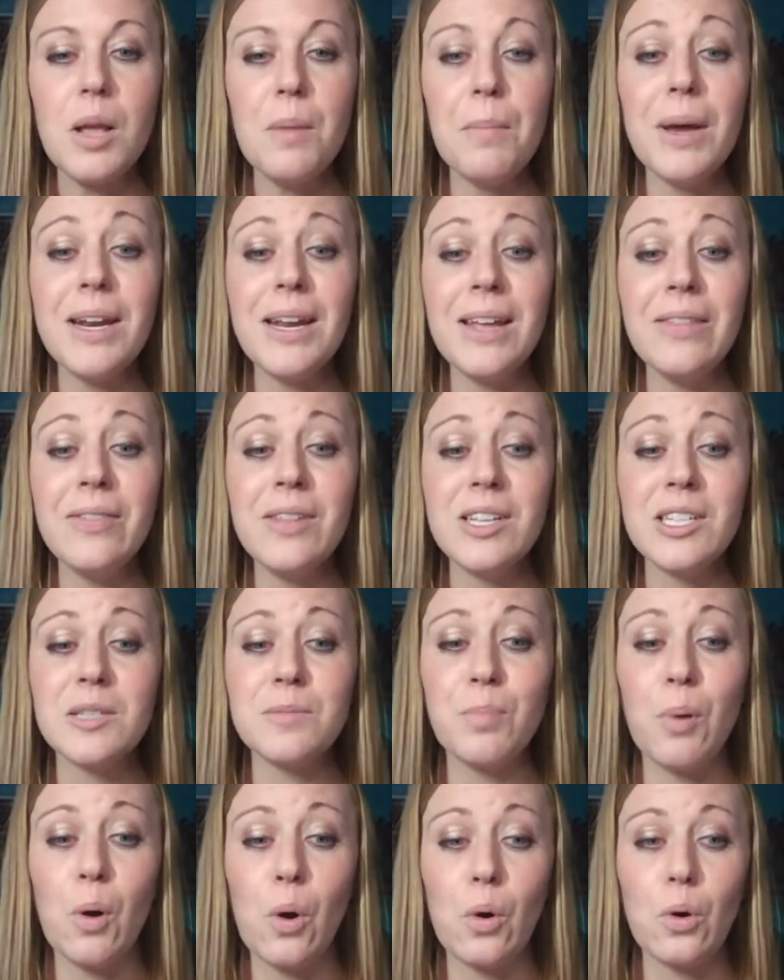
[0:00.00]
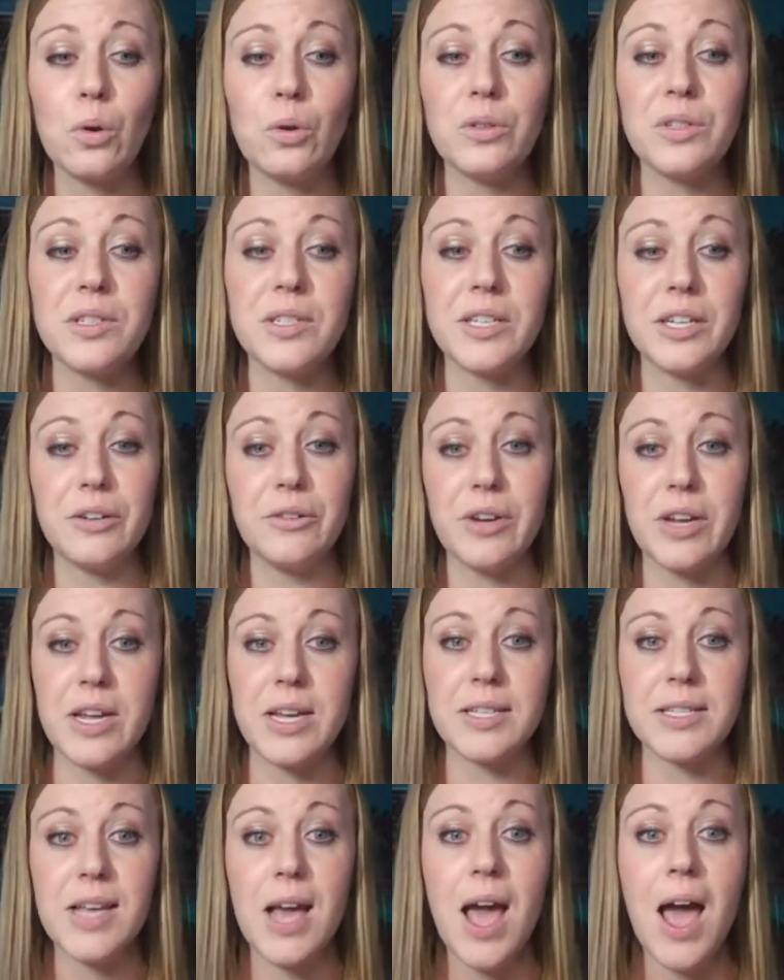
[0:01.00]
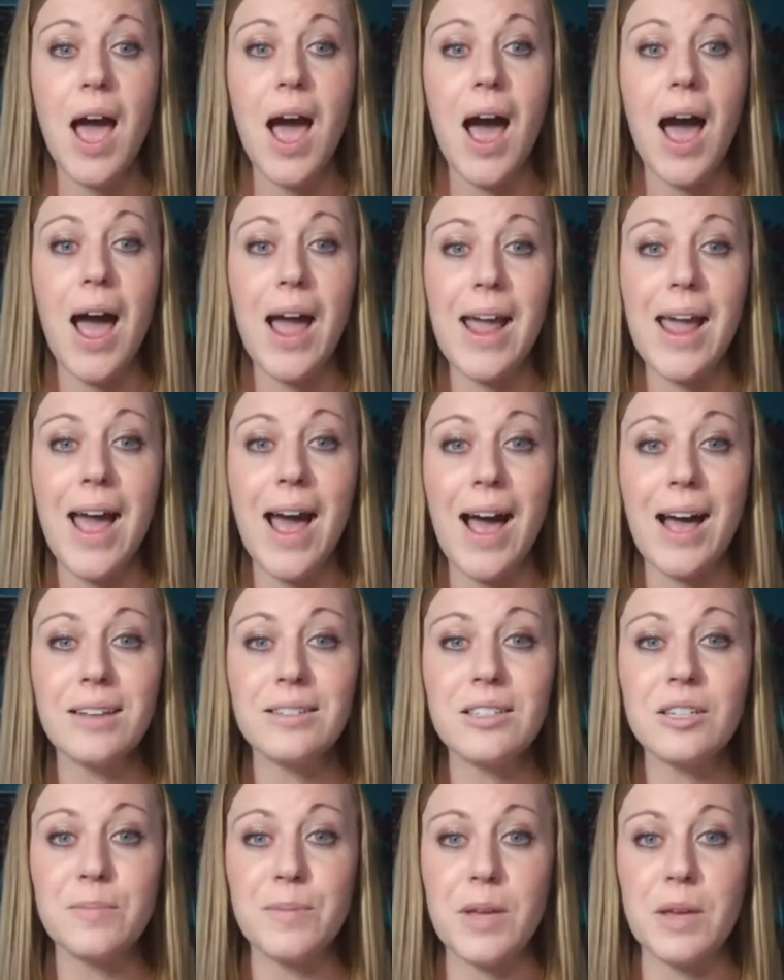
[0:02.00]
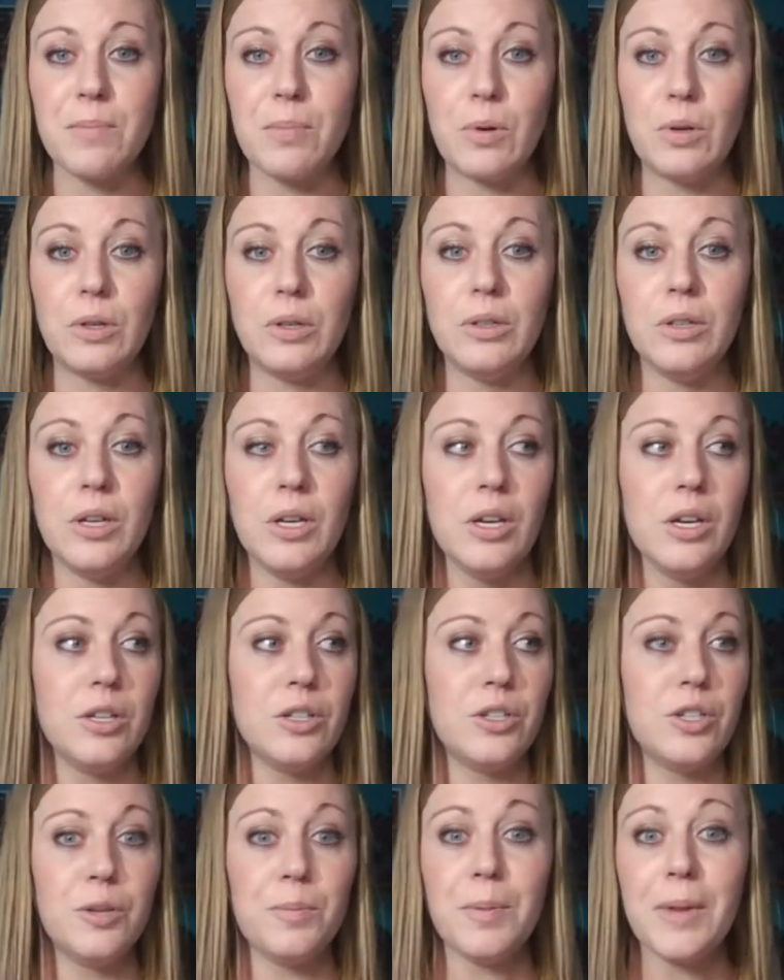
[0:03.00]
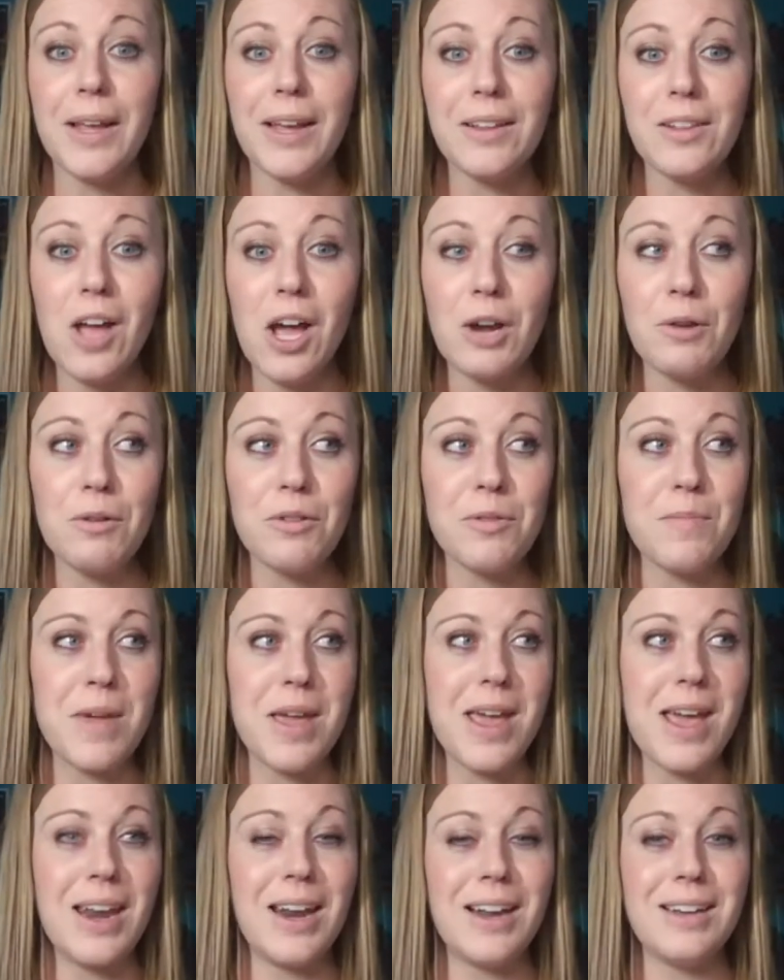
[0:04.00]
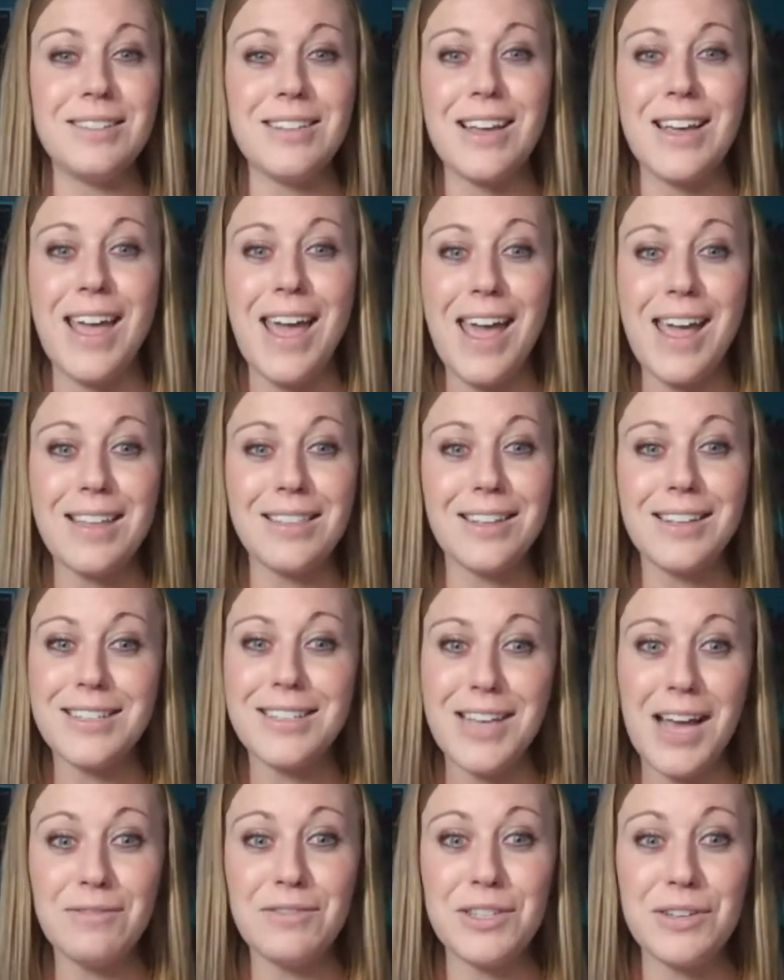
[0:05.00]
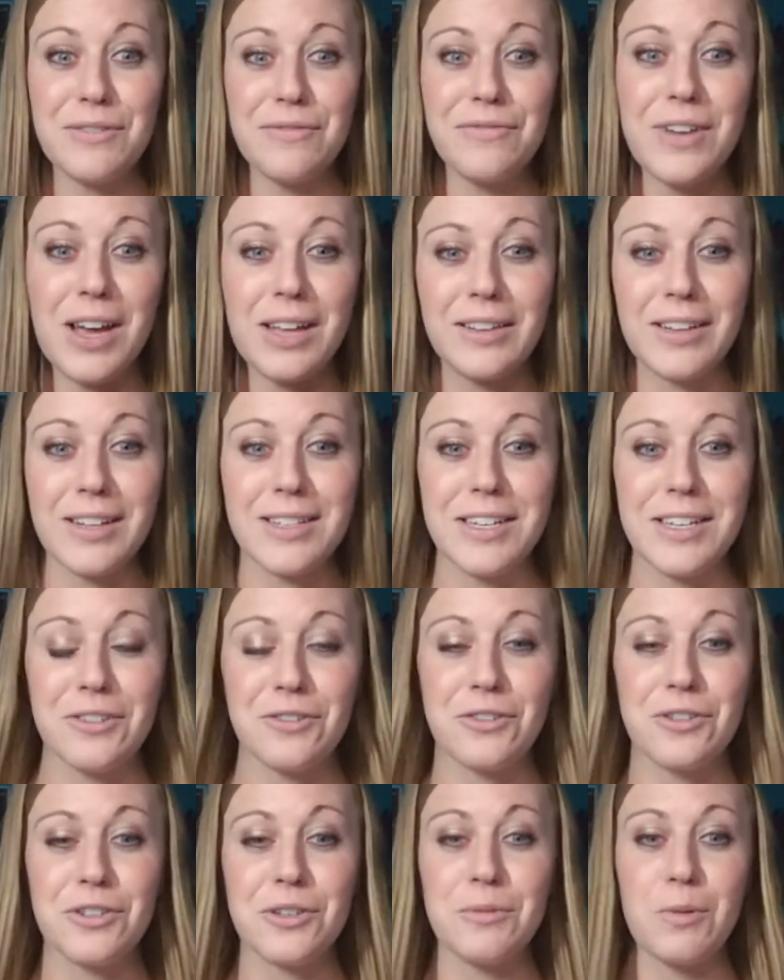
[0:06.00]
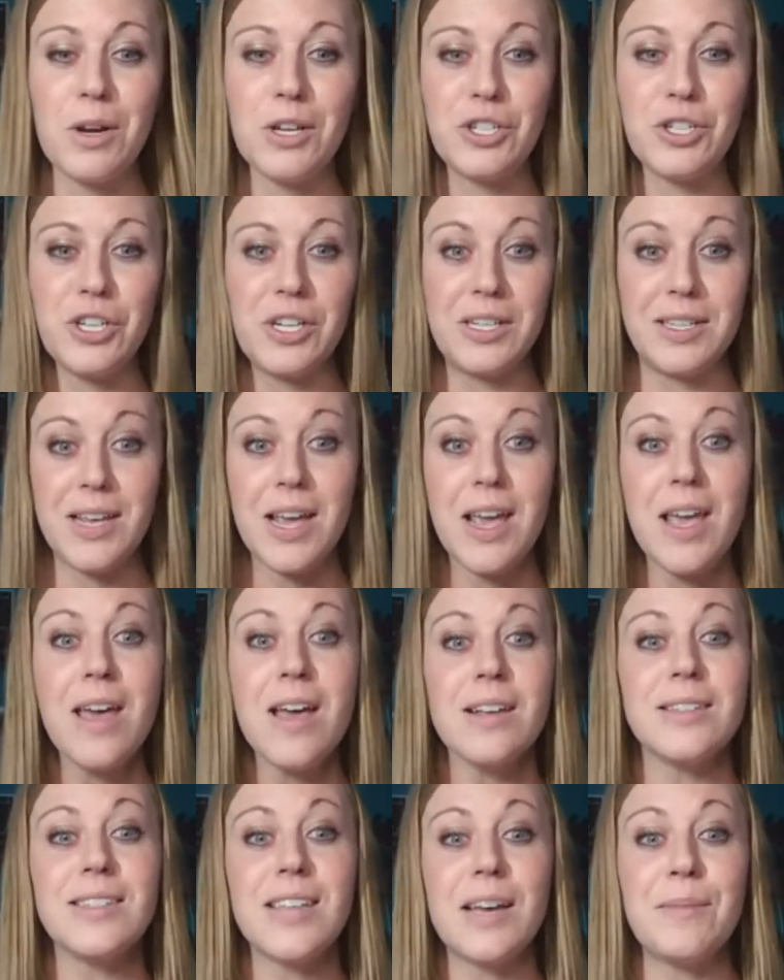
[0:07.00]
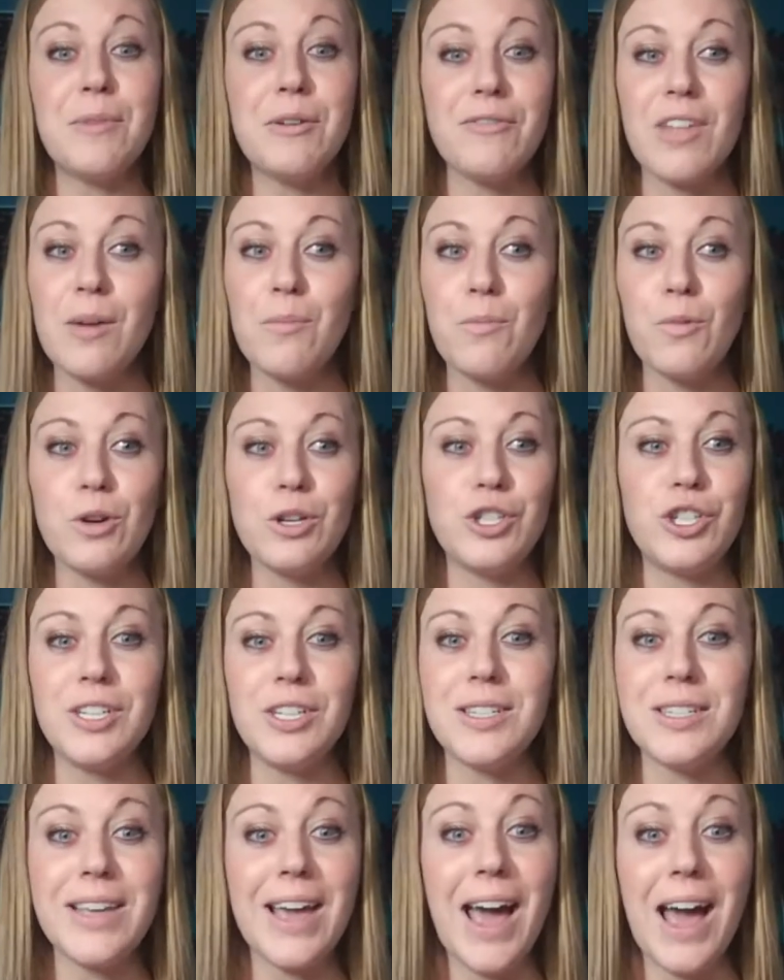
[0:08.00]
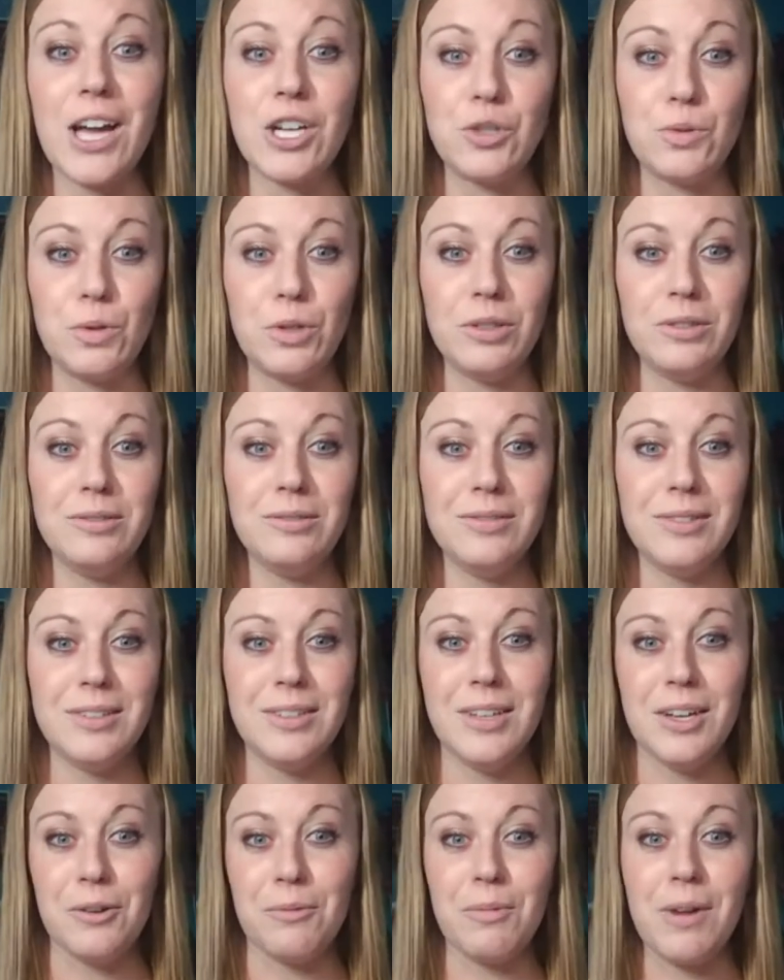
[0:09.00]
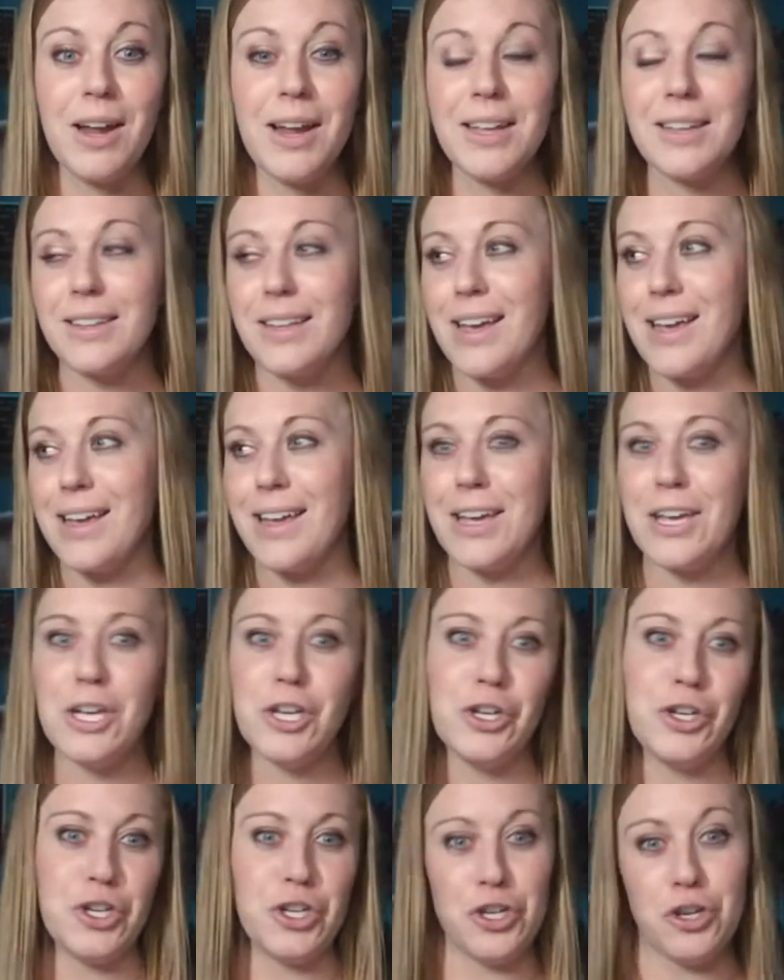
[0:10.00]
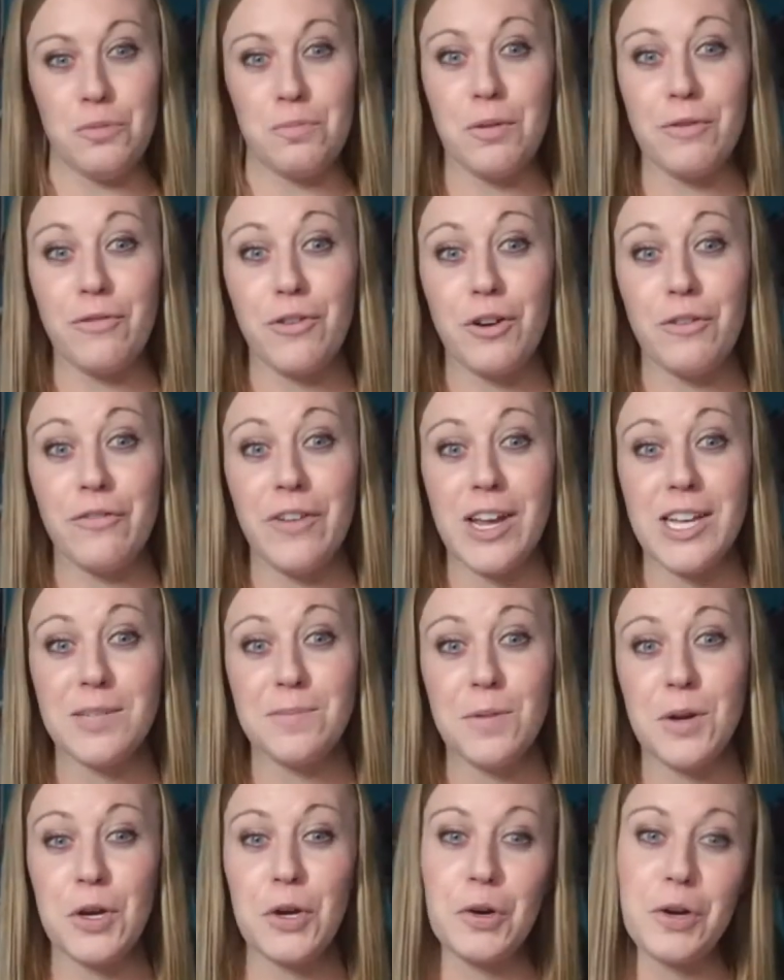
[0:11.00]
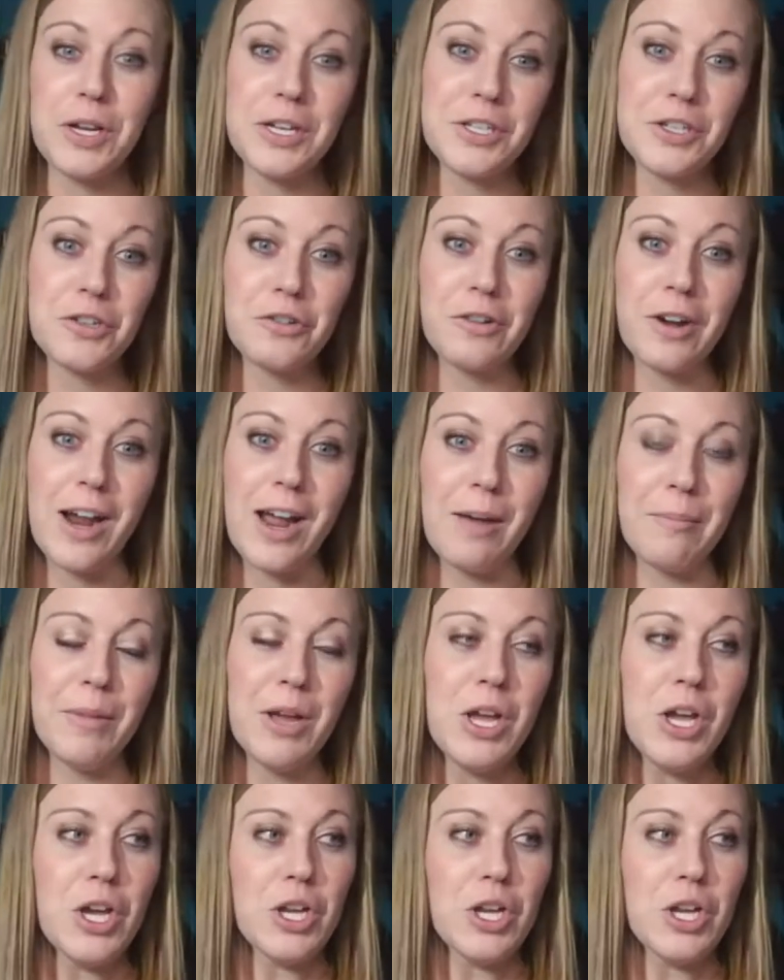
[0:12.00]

But in this poll series, I asked people to play along with me. And I was like, hey, let's have some fun. Let's answer some questions. Some of them were just casual, right? Like, do you prefer Facebook or Instagram?